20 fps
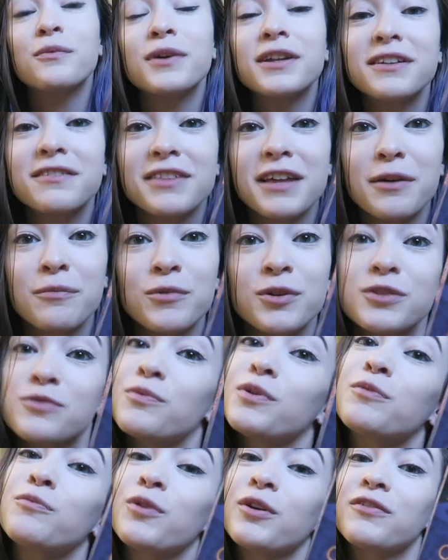One of them was
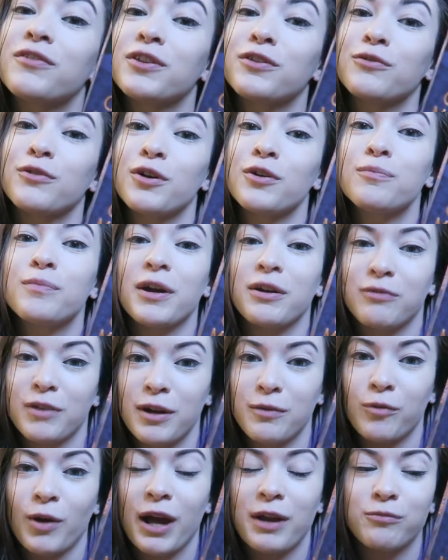One More for the Road by
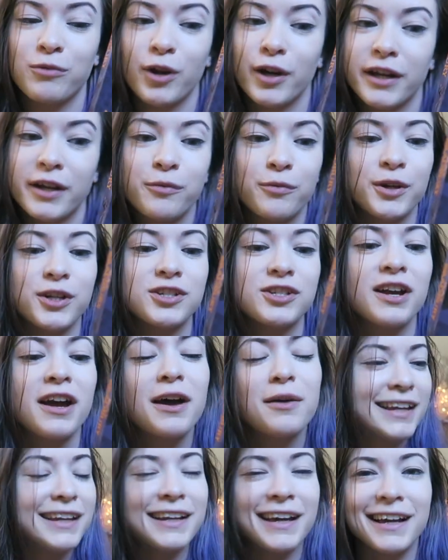Ray Bradbury, which
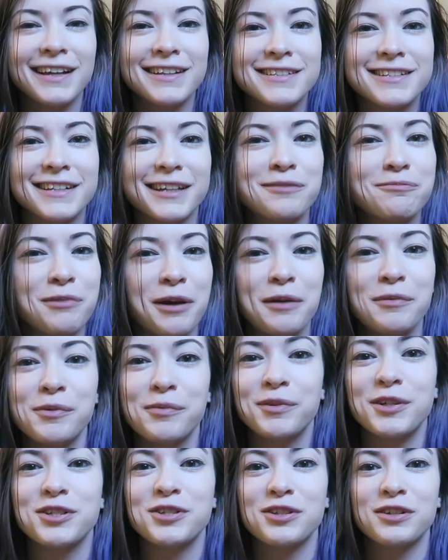in hindsight
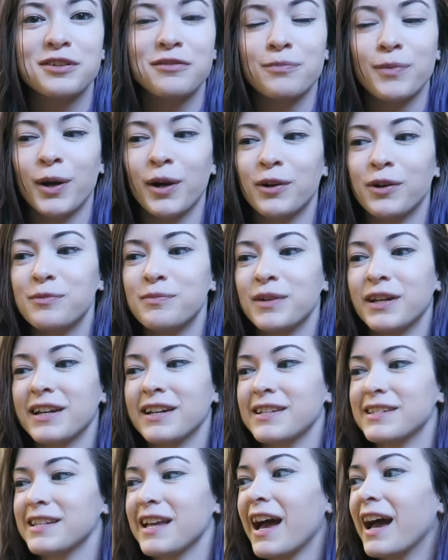probably shouldn't have borrowed
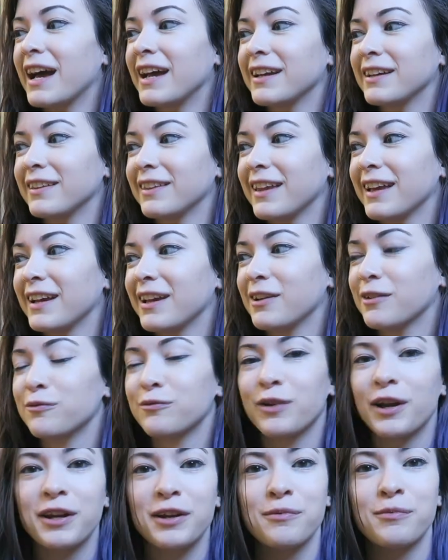because I like
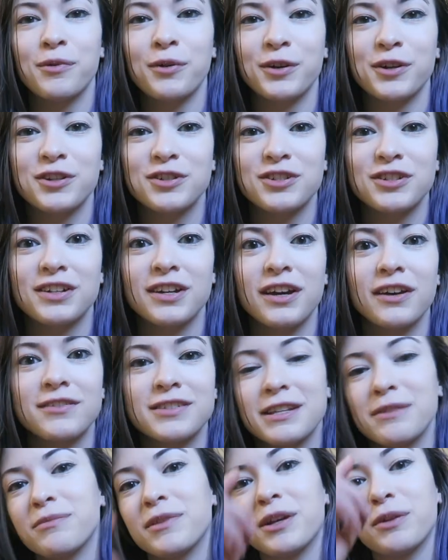read a portion of
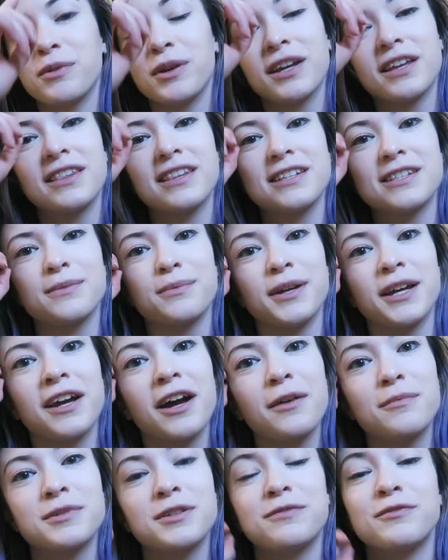Something Wicked This Way
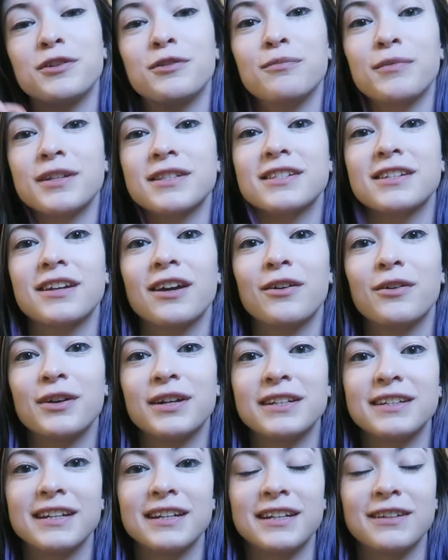Comes a few months ago
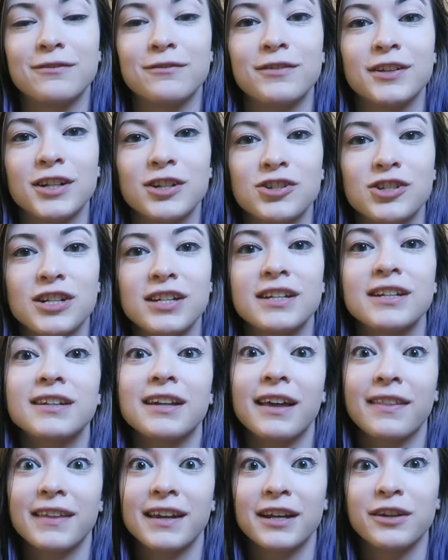and didn't finish it.
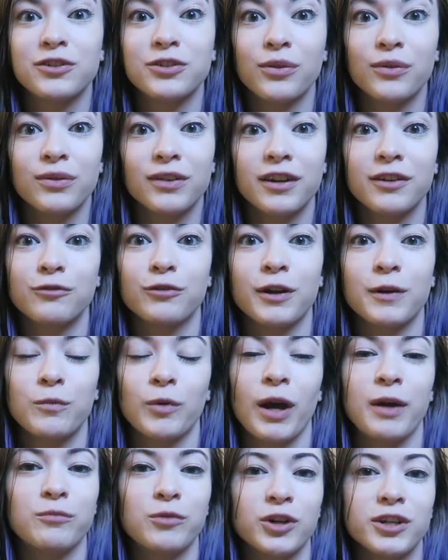Not that I don't love Ray
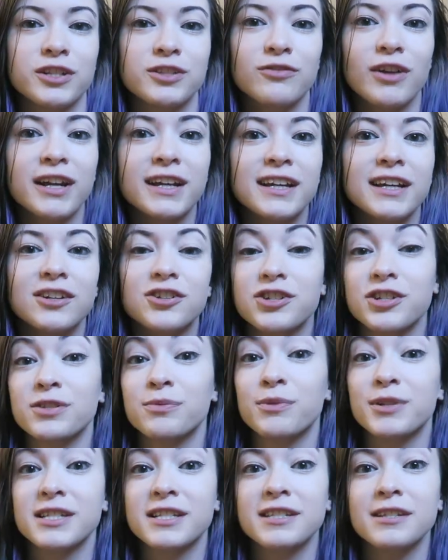Bradbury's writing, it
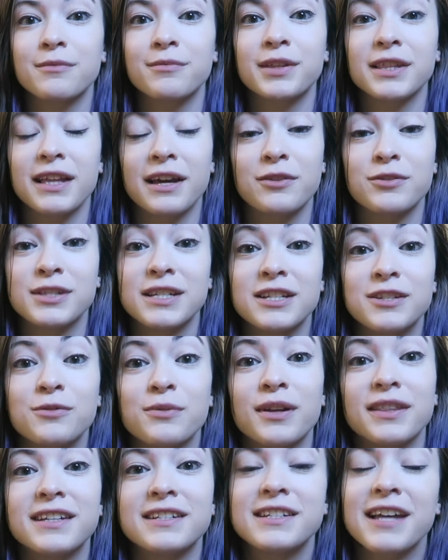just wasn't something that I was
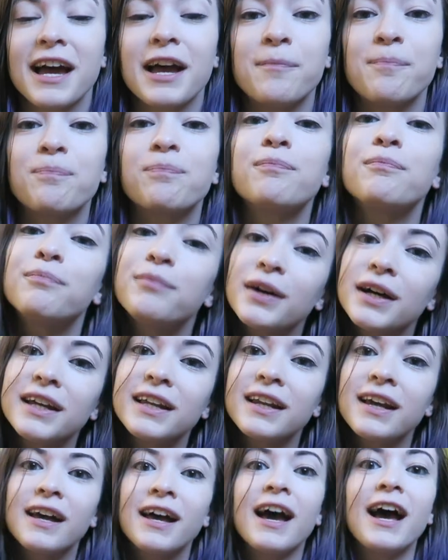into at the time,
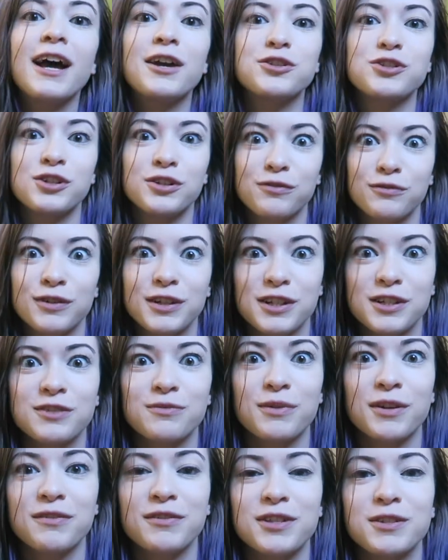but I should have
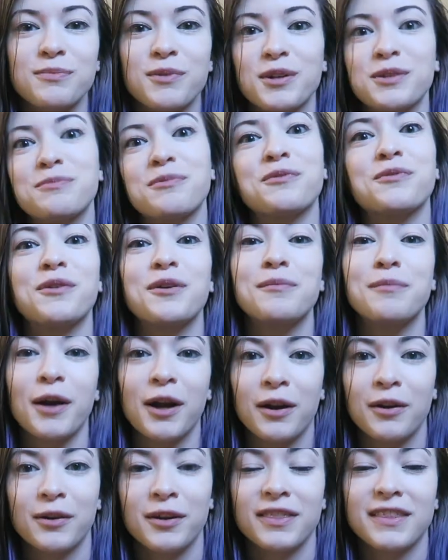finished one of his books before
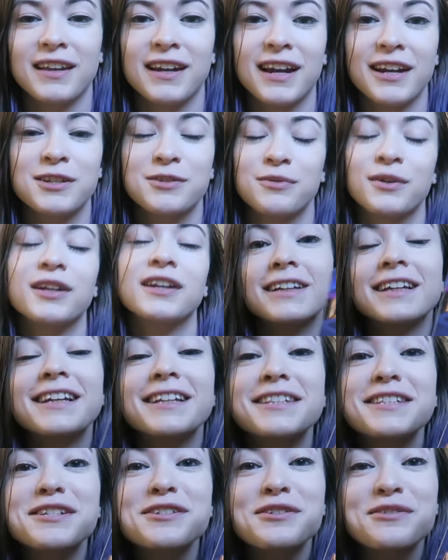borrowing the next one.
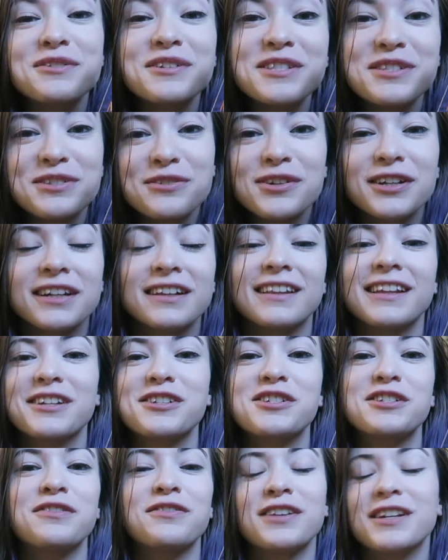It's a short story
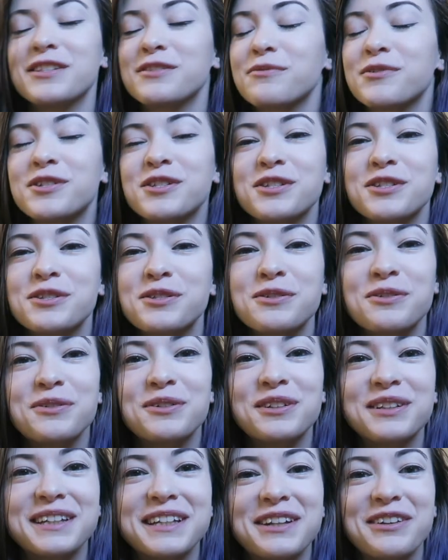collection of his, which is
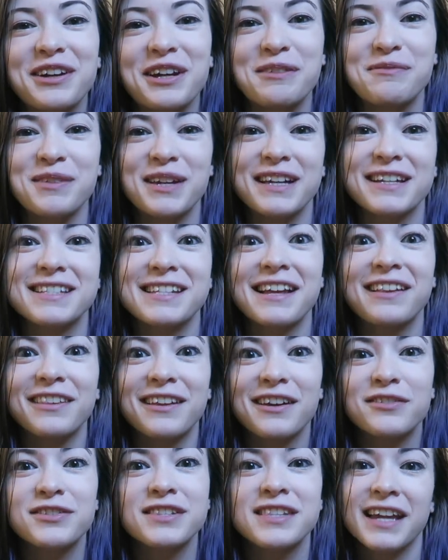totally great because I
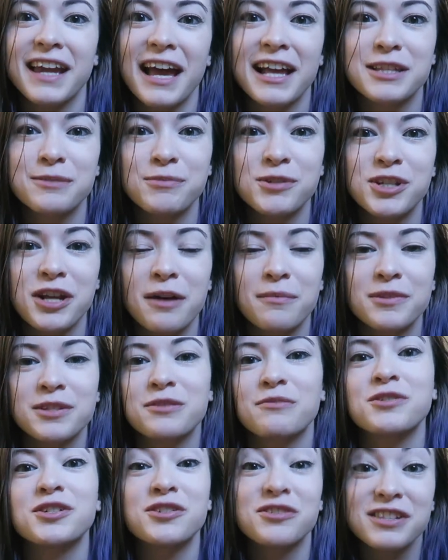loved The Cat's
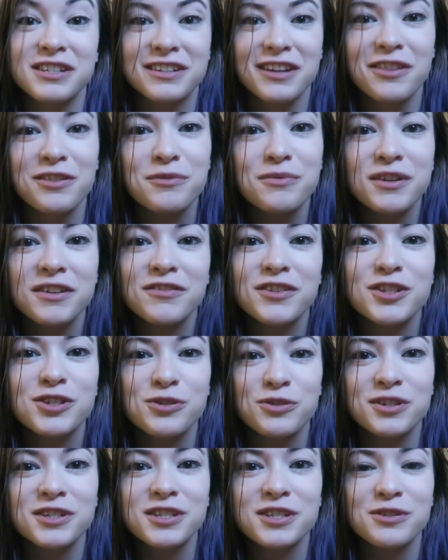Pajamas, which is another one of his
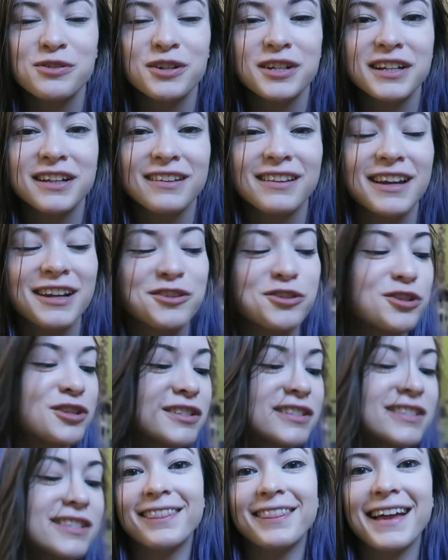short story
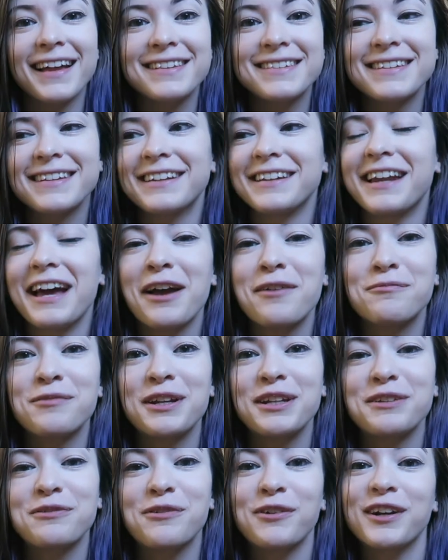collections. That's it. I'm
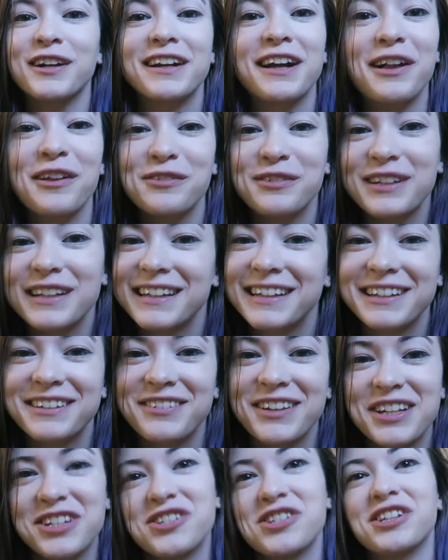ready for it. I'll read it
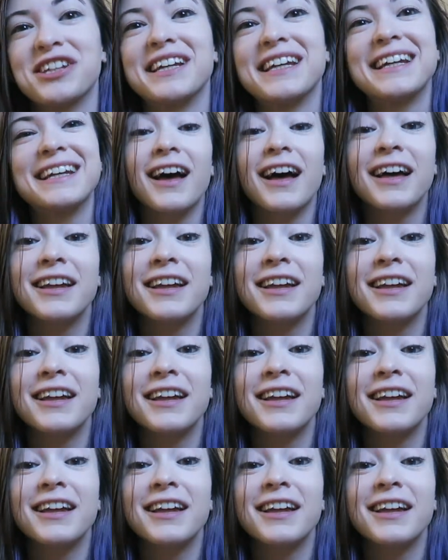eventually.